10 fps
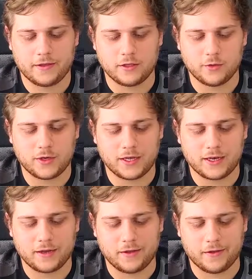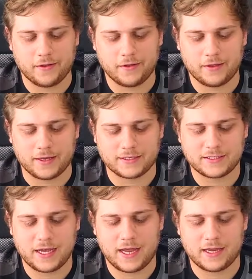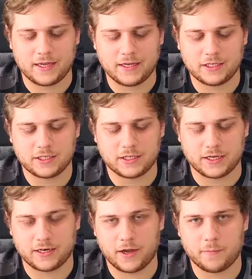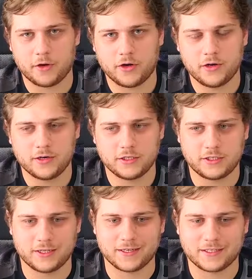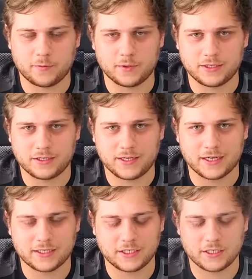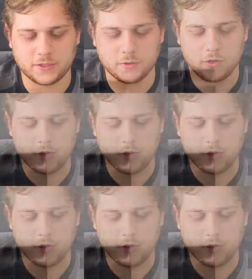you can like set each like number to like someone texted you,